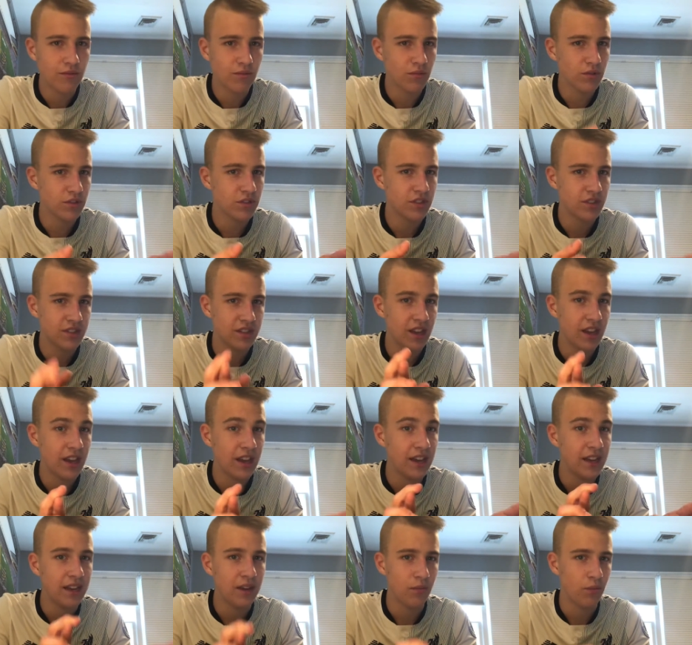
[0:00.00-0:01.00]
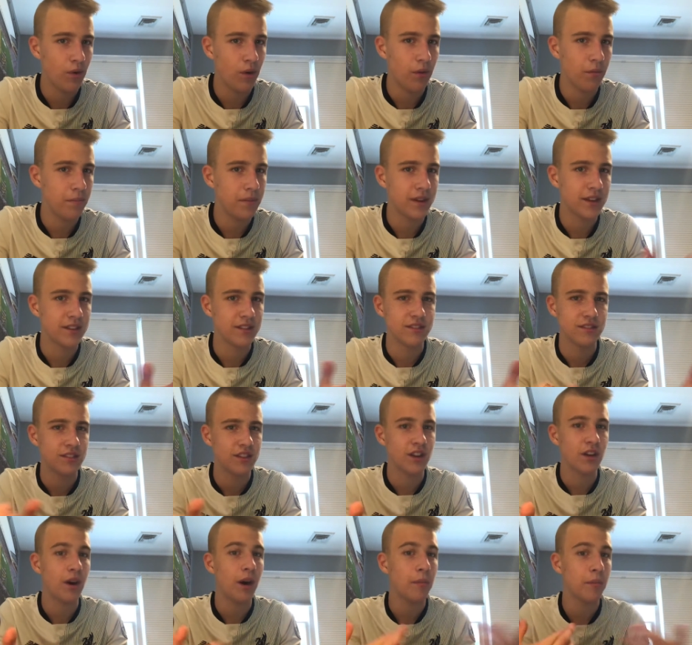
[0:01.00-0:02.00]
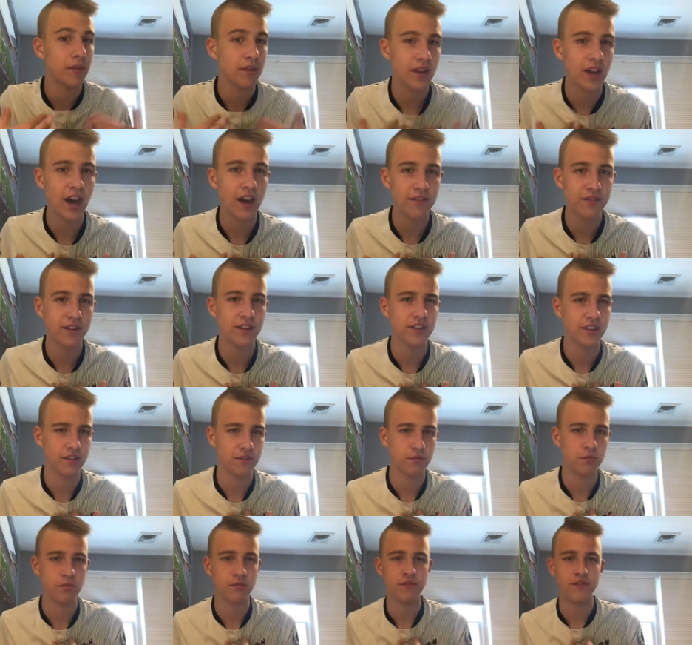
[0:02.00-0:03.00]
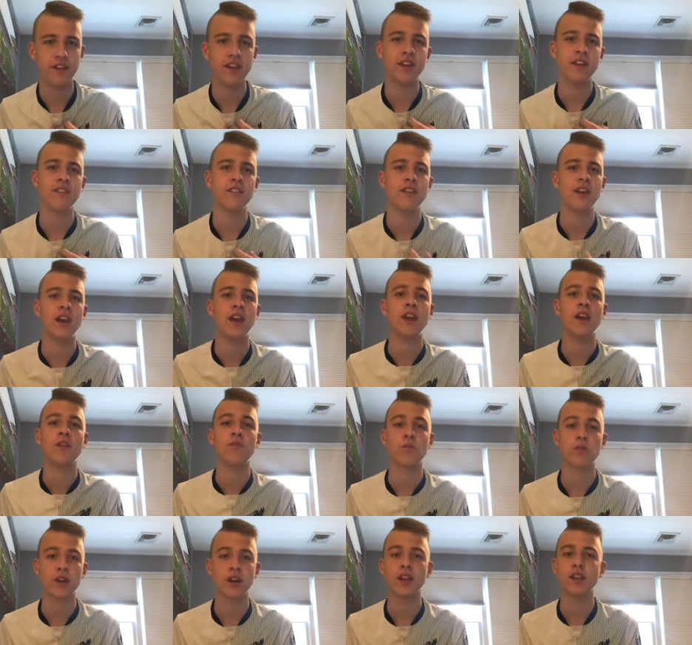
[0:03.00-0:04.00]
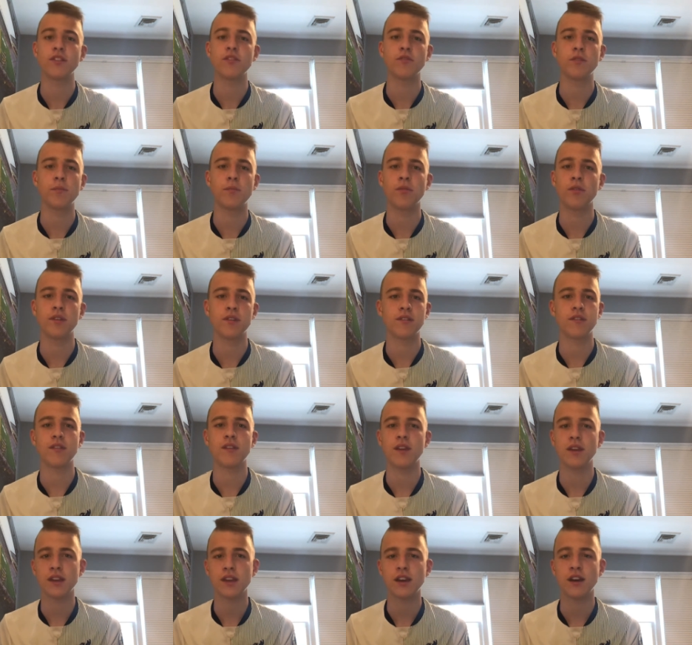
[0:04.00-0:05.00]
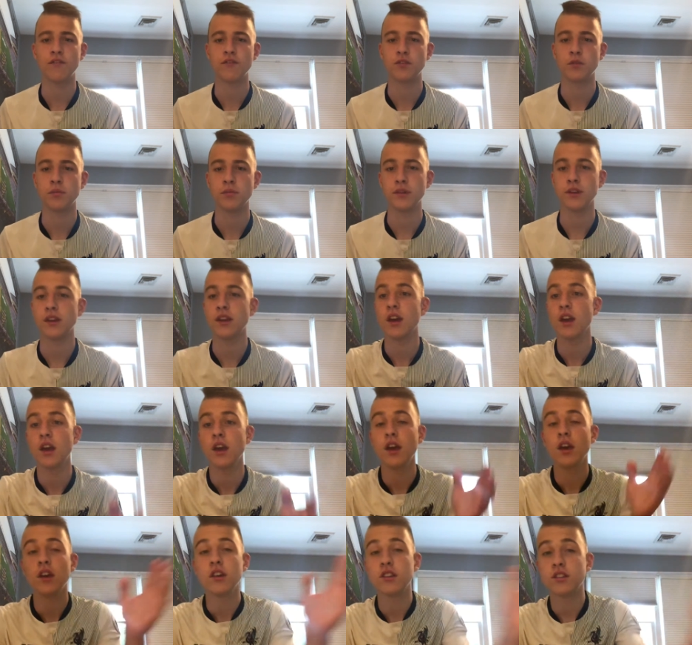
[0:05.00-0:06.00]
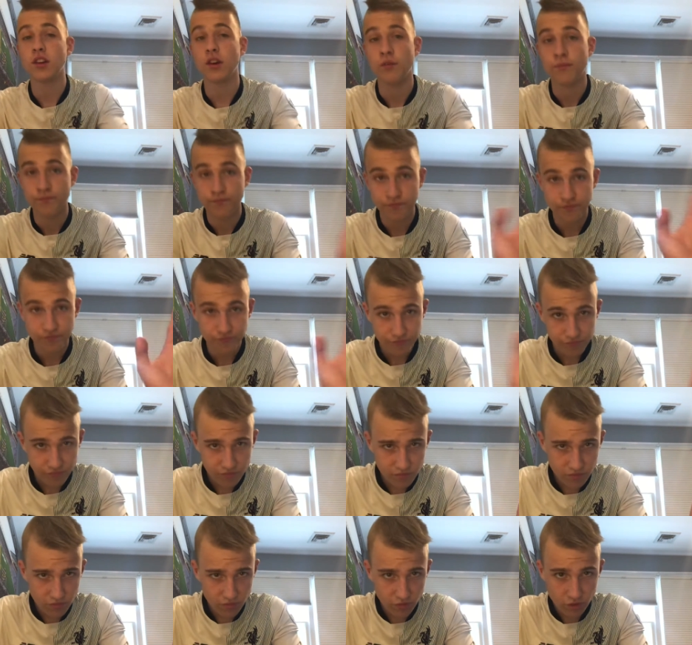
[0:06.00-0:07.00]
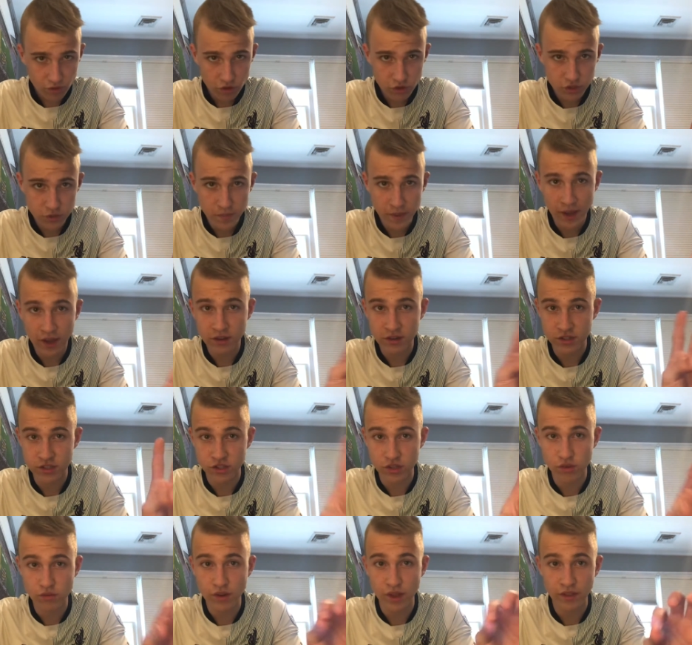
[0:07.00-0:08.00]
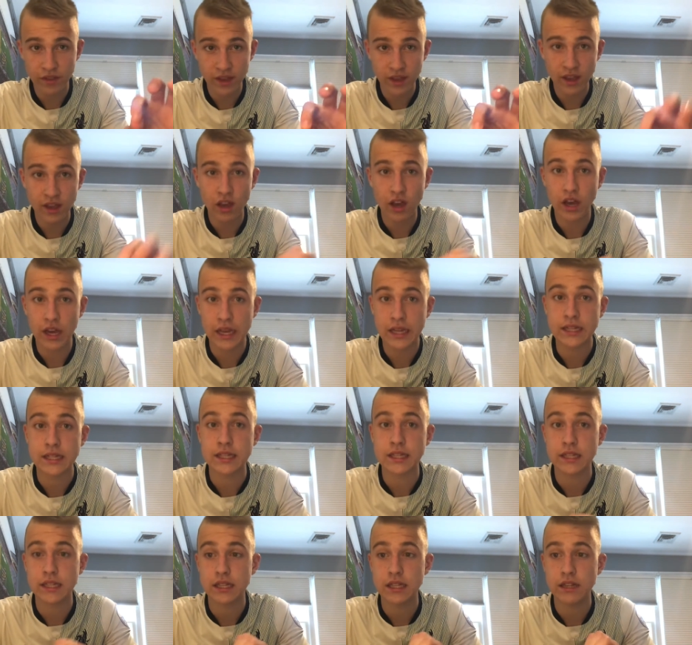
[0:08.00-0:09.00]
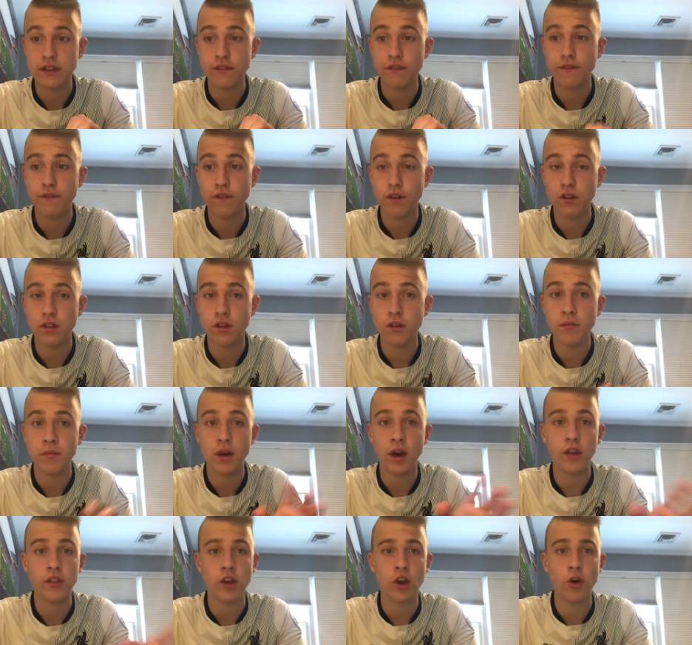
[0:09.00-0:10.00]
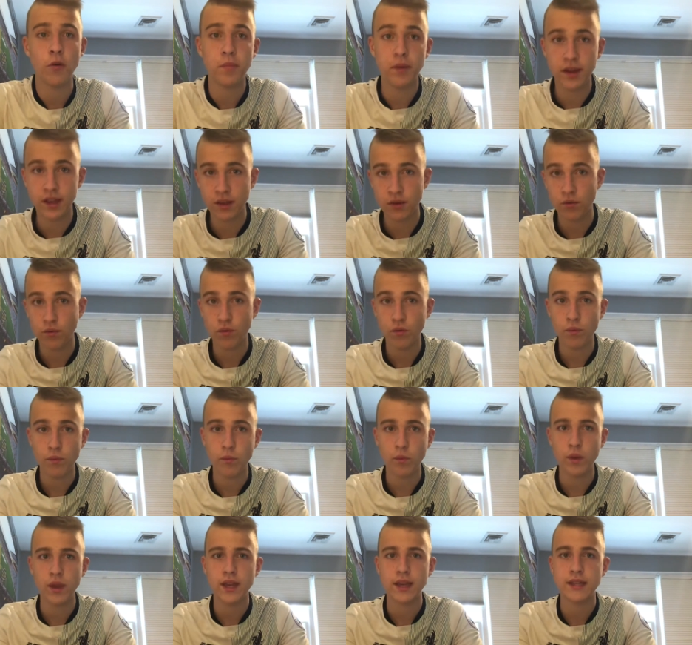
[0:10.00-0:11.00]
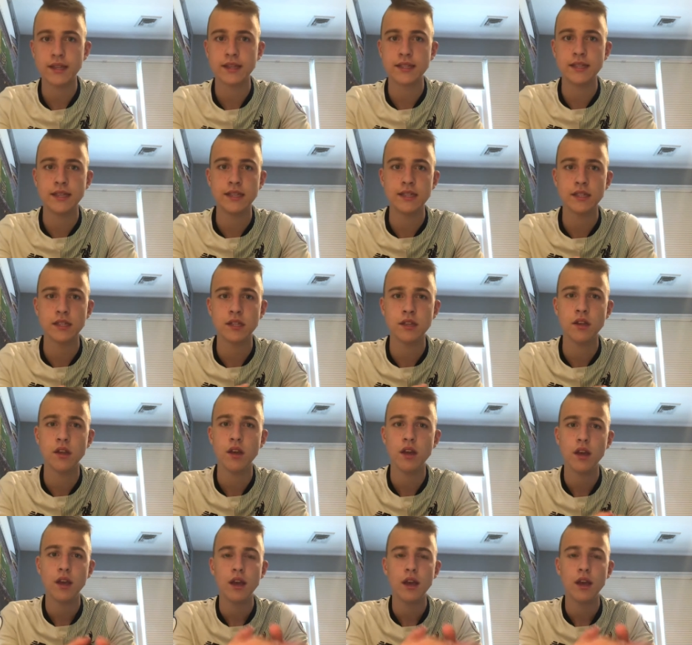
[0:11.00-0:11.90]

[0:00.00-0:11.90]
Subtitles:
we'll just say it won't because, you know, I'm a confident Liverpool fan and we're going to get 3 points comfortably. So, Crystal Palace 2-0 against Fulham on the opening week of the season.